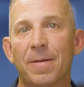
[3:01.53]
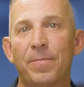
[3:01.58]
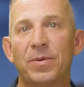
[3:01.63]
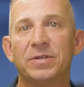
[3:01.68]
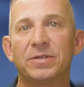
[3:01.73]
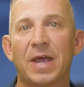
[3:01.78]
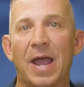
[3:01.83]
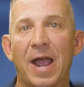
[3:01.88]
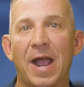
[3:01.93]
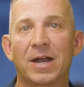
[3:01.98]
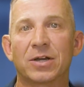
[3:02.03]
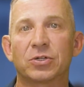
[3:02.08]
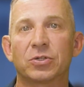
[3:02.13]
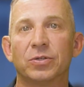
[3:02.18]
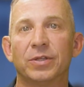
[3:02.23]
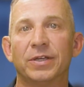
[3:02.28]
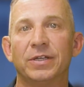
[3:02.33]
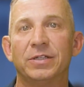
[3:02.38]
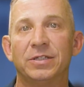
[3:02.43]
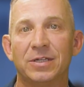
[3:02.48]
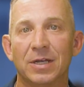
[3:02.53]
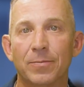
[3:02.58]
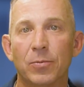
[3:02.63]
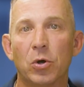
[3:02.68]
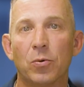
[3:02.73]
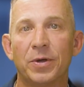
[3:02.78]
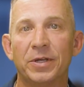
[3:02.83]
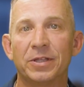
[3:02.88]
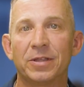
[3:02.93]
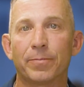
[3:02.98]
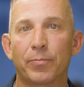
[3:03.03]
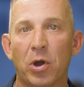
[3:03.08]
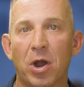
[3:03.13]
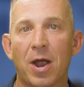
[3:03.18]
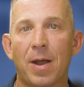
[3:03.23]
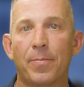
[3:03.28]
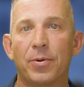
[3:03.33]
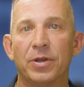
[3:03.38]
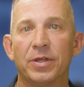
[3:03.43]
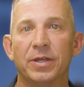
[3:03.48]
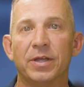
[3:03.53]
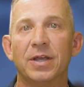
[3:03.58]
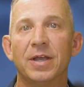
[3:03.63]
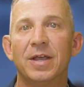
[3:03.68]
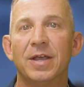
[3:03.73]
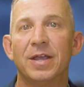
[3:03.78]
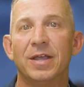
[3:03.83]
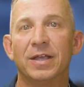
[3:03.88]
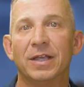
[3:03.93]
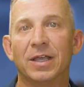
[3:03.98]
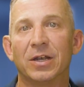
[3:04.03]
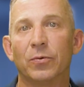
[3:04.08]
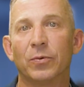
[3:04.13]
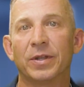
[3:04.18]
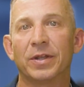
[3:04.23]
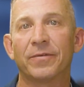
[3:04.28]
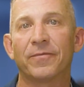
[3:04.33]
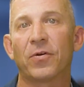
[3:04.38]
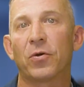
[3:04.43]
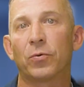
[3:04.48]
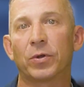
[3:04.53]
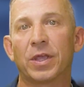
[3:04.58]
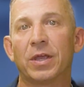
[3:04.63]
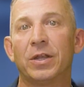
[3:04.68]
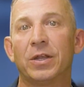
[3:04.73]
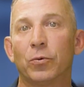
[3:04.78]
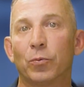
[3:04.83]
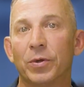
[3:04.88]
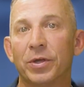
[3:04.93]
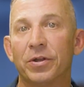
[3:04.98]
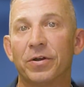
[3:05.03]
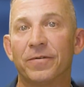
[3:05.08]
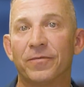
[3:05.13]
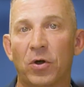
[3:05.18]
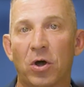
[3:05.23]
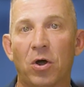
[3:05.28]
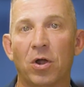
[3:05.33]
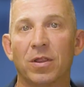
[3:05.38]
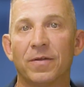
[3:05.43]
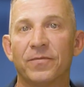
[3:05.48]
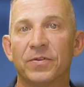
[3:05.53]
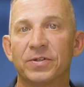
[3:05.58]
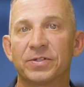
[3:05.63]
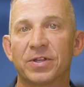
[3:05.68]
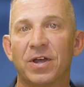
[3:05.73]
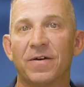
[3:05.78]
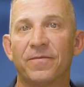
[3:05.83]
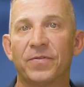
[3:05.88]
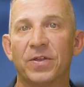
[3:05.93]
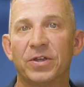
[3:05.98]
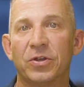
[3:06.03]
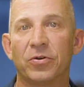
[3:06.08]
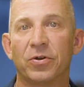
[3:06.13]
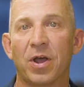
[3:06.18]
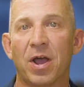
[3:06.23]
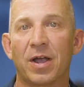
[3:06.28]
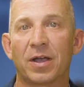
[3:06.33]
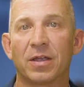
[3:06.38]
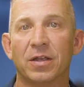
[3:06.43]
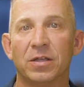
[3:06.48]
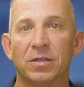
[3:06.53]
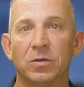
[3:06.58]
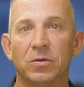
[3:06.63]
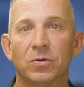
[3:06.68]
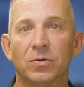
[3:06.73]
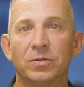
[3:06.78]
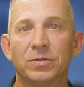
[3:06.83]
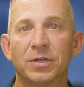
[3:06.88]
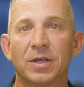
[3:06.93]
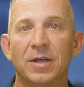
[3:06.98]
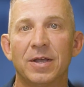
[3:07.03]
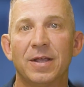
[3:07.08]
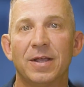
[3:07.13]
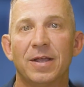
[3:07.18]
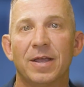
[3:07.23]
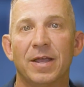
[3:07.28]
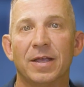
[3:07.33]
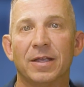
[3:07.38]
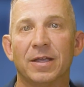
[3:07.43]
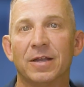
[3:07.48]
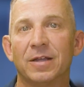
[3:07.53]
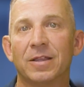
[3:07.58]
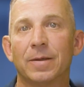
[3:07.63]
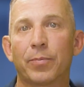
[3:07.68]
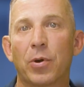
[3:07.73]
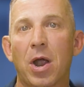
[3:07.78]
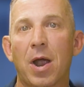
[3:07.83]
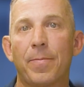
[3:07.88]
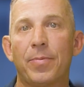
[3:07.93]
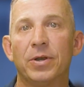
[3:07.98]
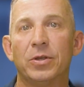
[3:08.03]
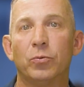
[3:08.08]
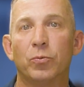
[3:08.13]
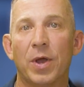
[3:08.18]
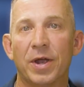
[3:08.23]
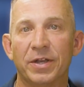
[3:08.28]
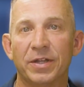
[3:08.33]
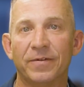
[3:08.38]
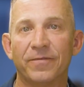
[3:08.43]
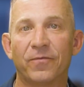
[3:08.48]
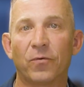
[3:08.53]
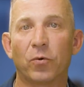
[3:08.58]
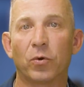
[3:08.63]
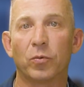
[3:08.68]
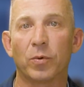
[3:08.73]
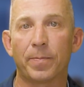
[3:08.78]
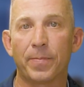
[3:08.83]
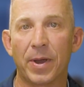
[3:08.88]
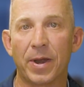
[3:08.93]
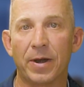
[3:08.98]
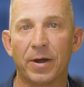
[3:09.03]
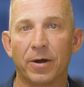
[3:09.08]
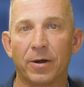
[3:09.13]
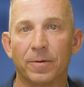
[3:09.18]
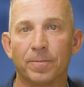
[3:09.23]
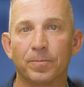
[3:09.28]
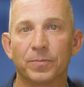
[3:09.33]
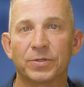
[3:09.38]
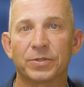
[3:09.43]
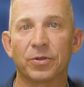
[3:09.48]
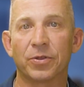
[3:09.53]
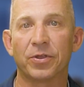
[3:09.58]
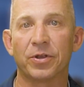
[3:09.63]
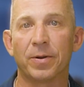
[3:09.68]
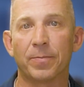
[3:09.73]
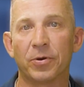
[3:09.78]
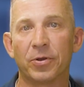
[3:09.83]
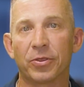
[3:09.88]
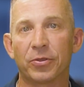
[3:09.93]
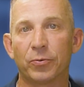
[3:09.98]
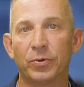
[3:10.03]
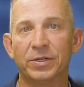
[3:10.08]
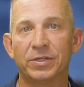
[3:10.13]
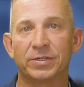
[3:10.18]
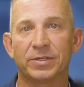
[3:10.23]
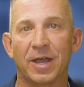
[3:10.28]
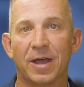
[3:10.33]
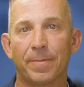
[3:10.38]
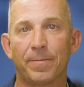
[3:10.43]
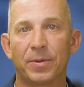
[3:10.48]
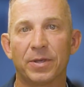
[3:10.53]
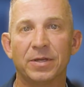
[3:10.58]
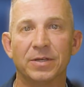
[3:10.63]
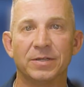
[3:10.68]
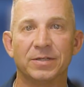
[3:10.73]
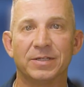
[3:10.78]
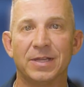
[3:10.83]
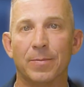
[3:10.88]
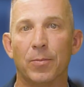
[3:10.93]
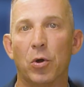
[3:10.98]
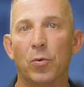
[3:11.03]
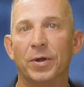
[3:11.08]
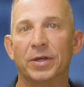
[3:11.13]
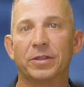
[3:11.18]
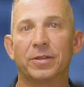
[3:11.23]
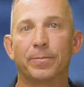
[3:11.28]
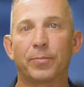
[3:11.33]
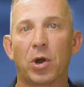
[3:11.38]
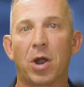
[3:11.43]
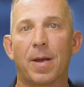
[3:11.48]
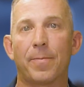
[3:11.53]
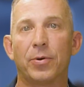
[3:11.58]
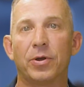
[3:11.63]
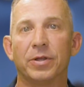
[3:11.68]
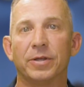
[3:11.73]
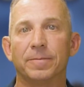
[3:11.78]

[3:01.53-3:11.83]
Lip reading: is actually demoing the property and getting rid of all of the stuff that you're not gonna use and getting the property ready for repair. So the number 3 step is demoing the property.